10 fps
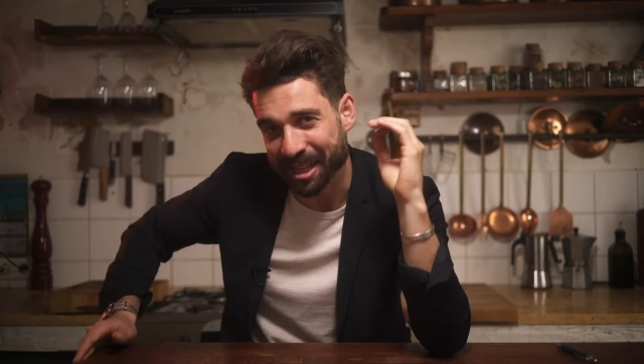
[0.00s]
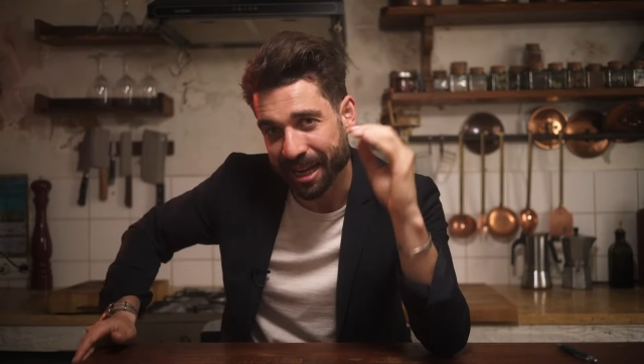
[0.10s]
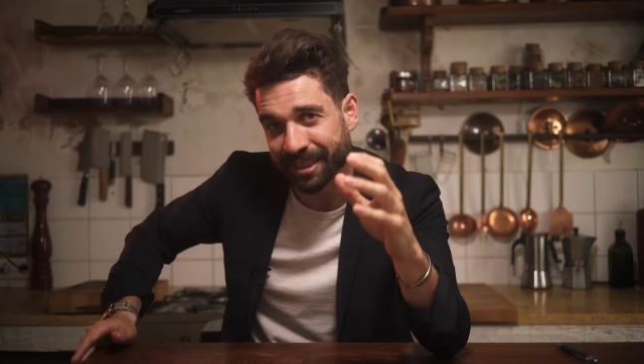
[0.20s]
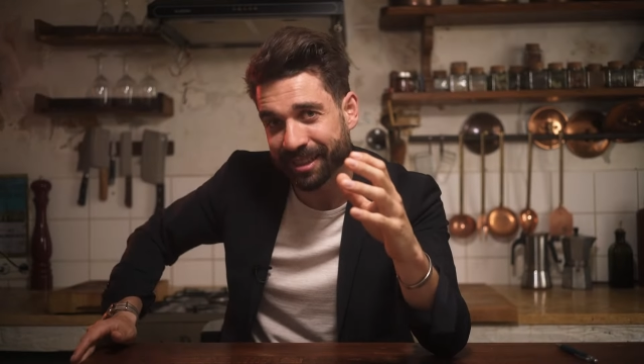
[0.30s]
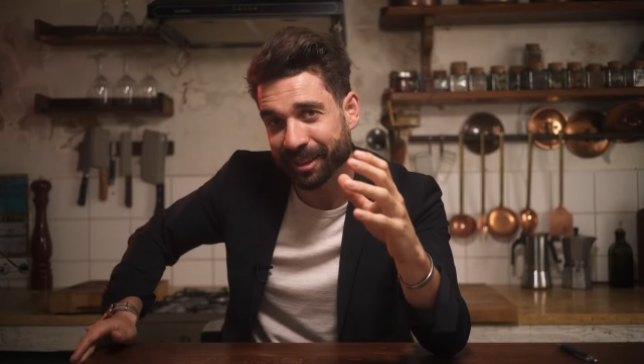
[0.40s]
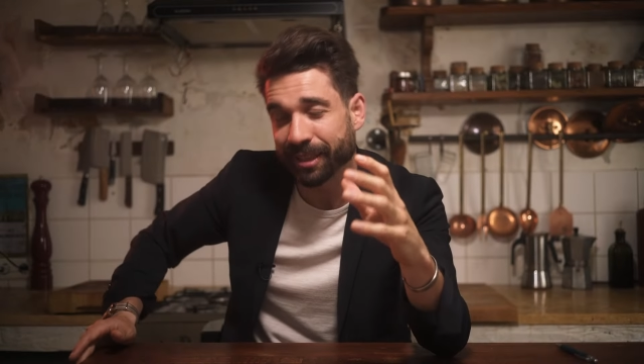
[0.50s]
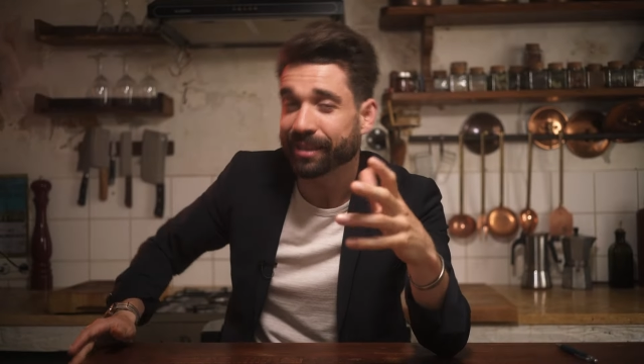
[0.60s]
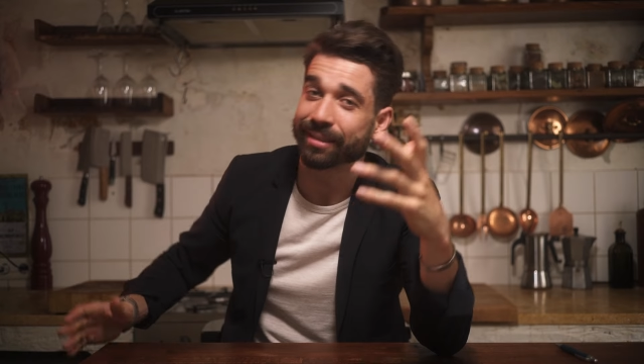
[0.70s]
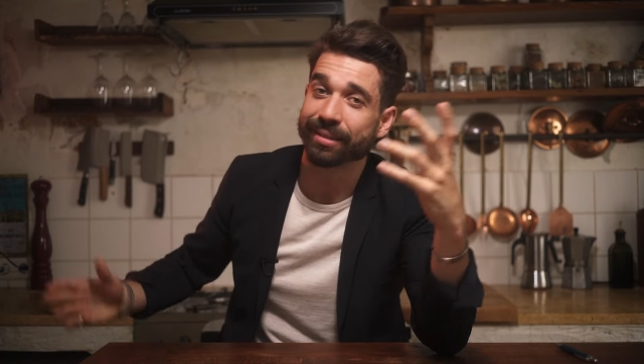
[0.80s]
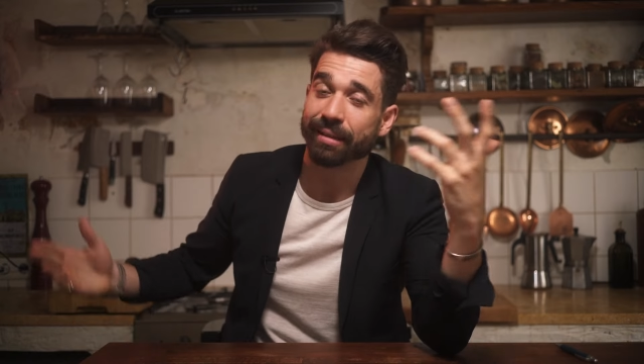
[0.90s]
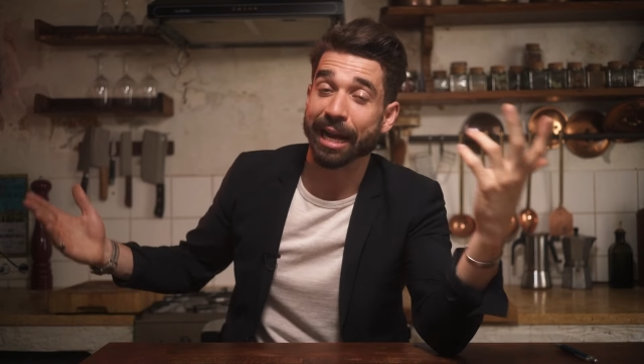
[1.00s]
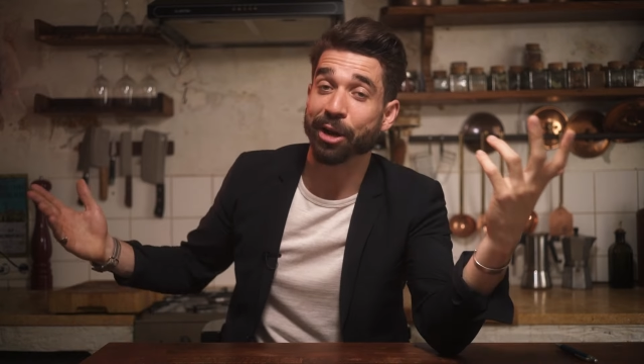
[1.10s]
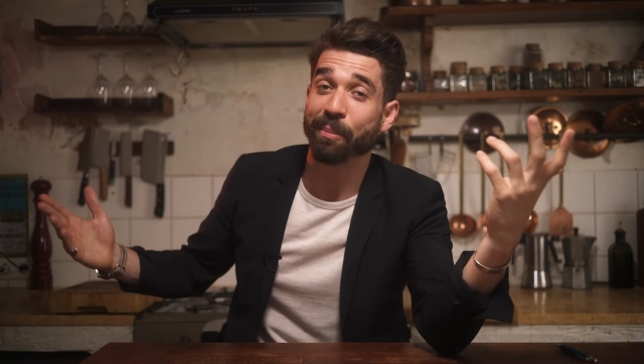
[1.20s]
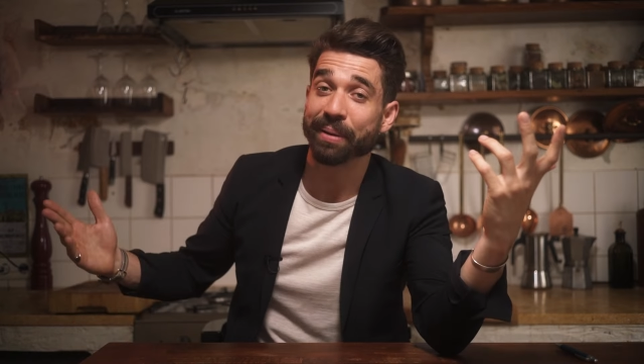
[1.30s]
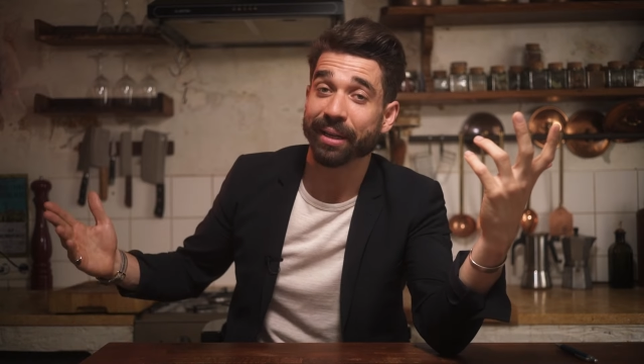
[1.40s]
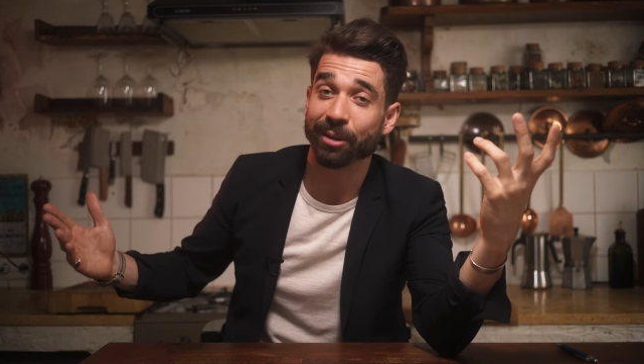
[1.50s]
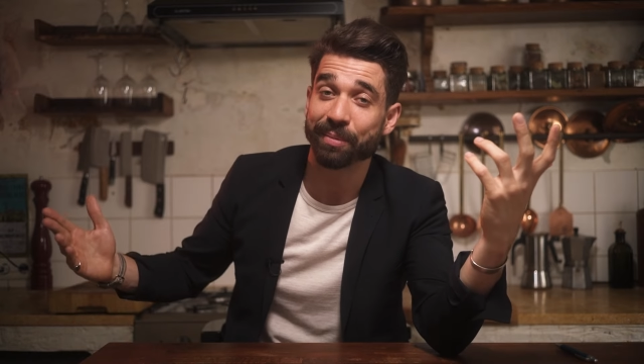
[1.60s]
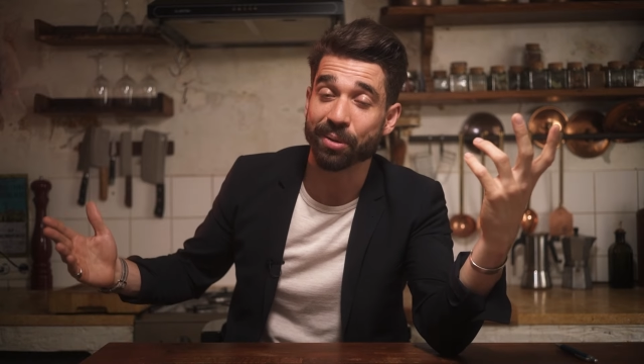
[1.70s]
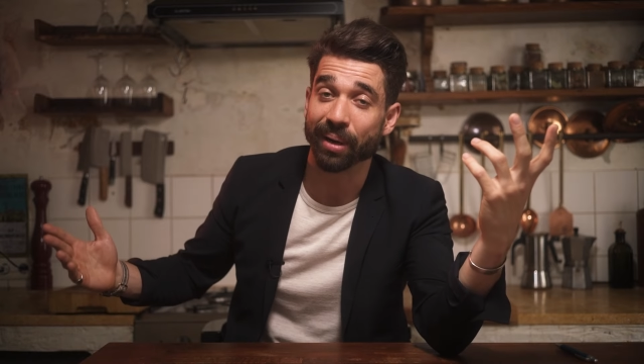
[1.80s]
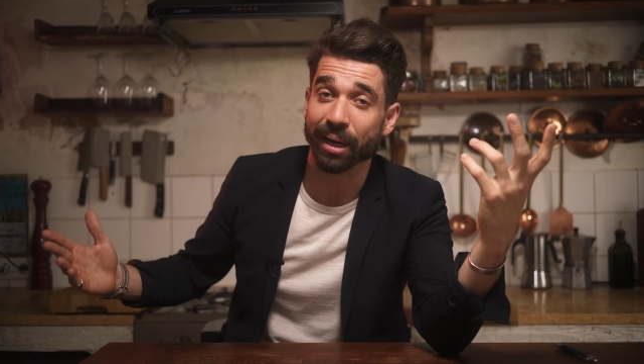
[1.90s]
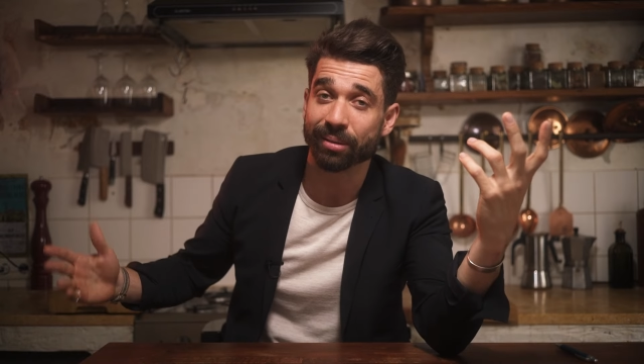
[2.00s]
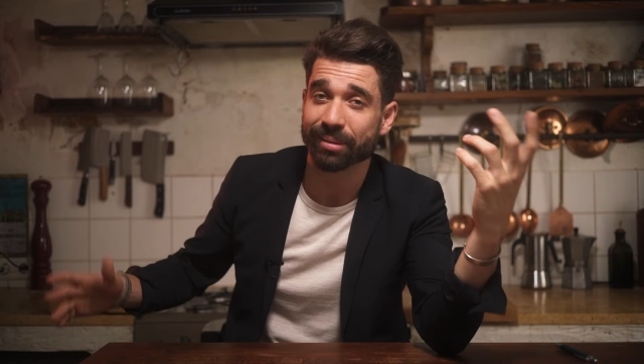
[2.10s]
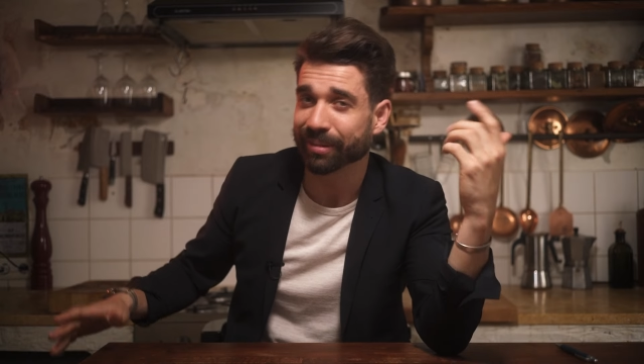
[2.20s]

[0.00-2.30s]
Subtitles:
That's the list. I hope it helped you out.